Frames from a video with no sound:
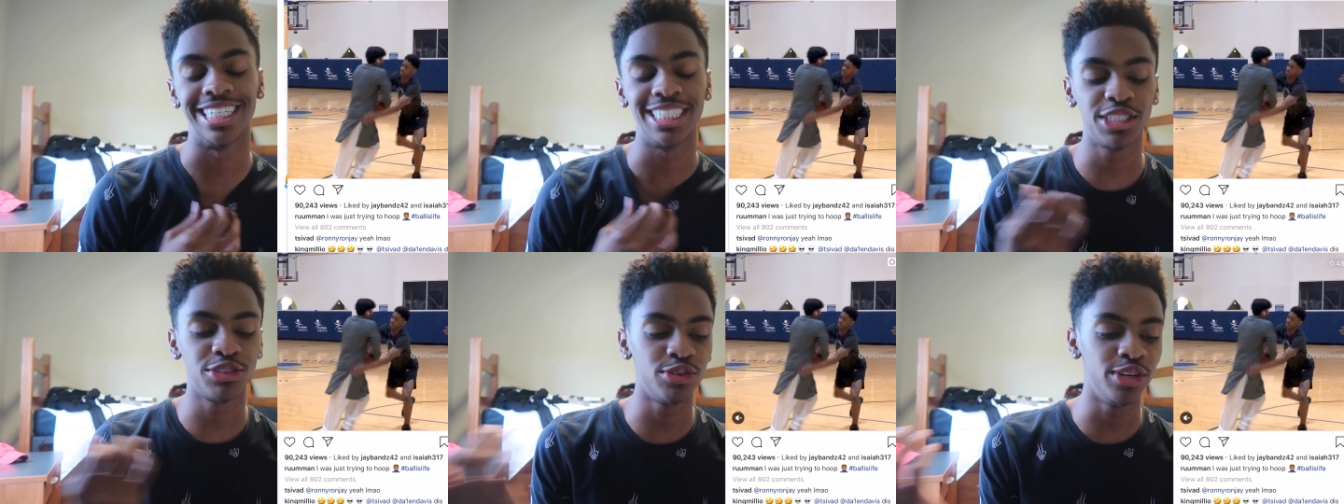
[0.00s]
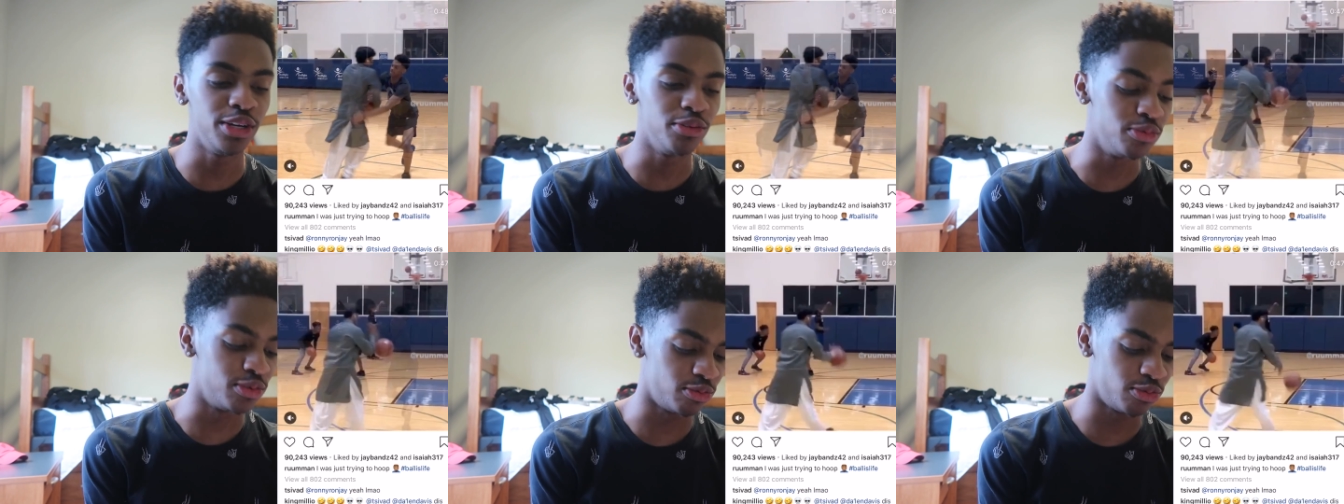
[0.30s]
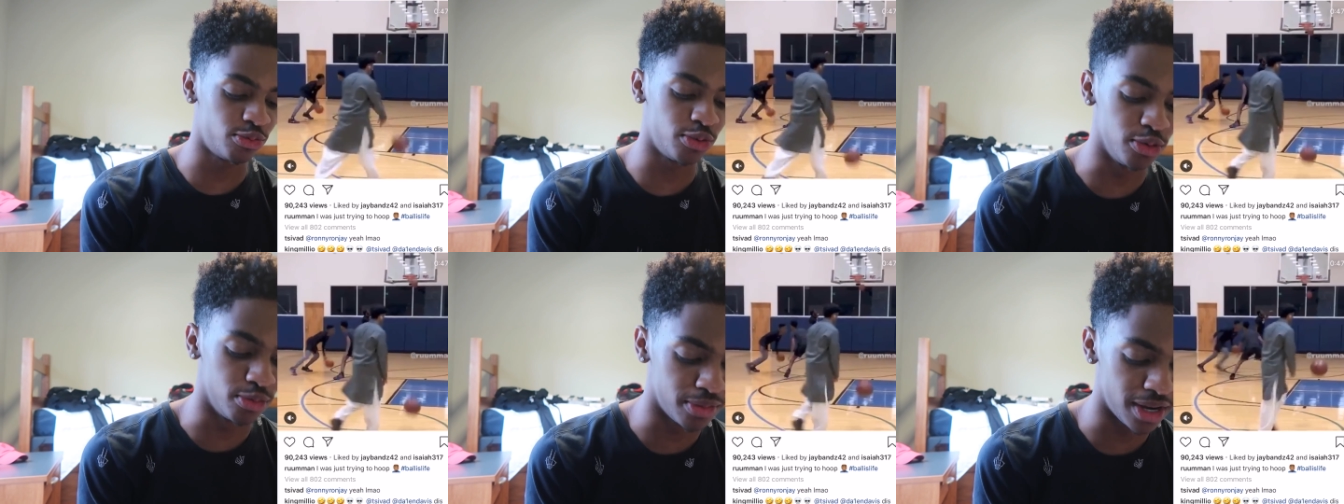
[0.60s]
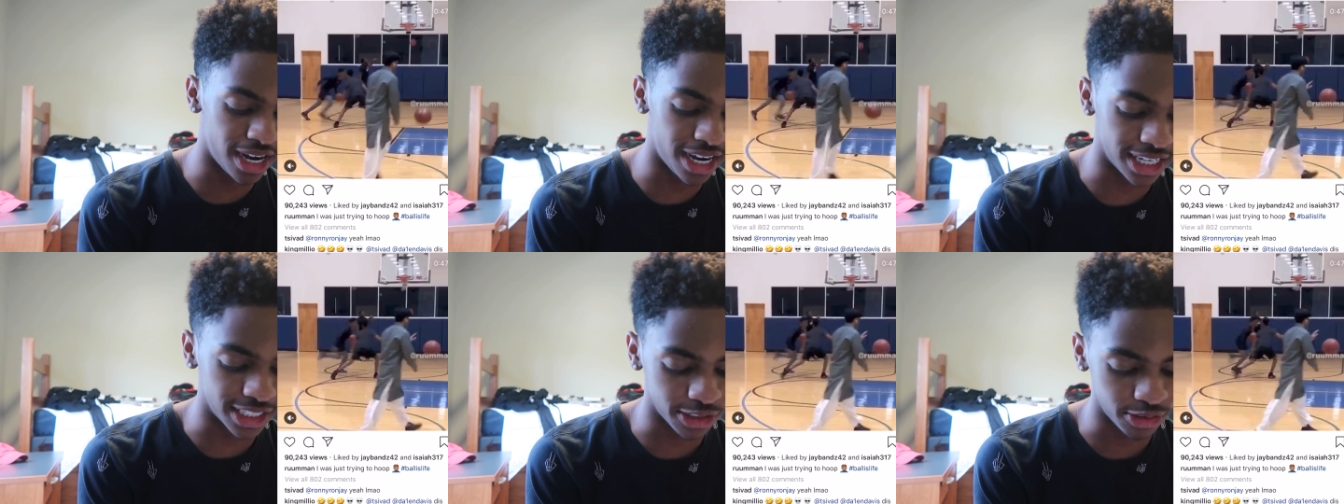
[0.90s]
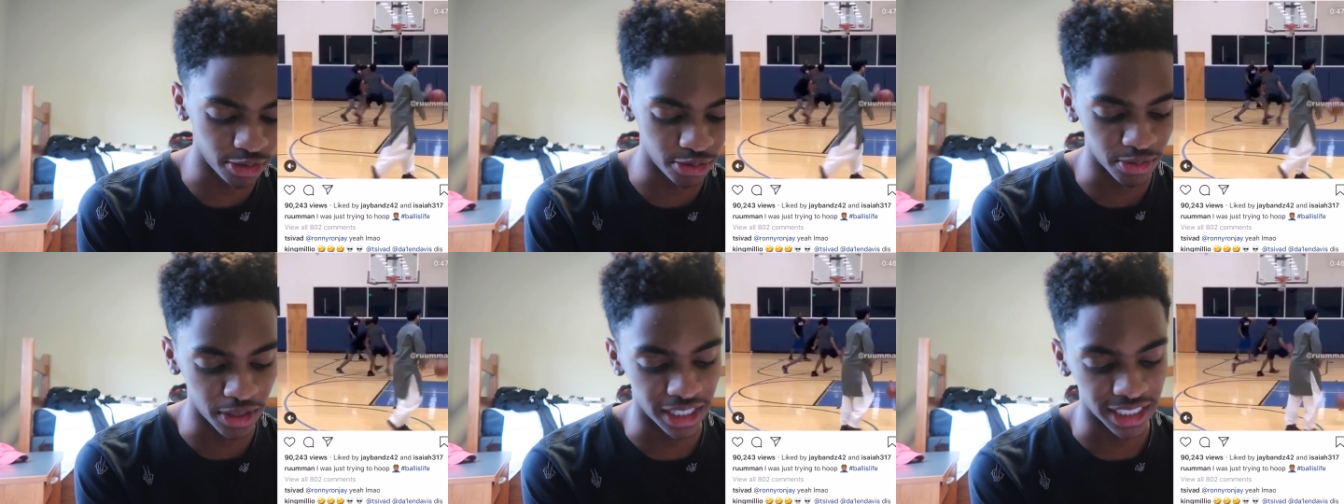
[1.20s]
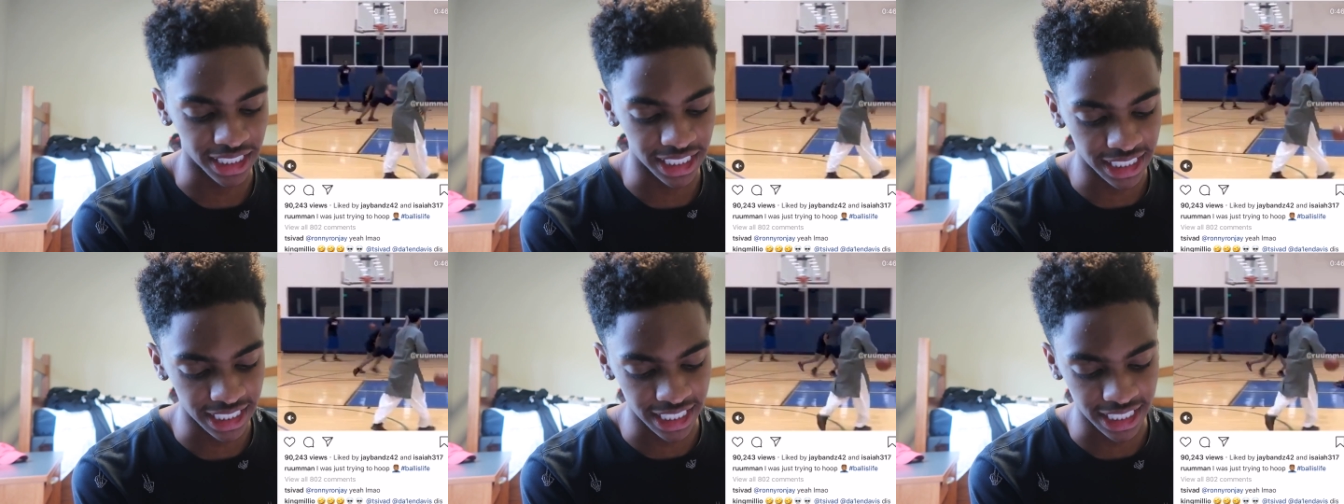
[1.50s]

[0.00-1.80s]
Let's read Ruuman's Ruuman's.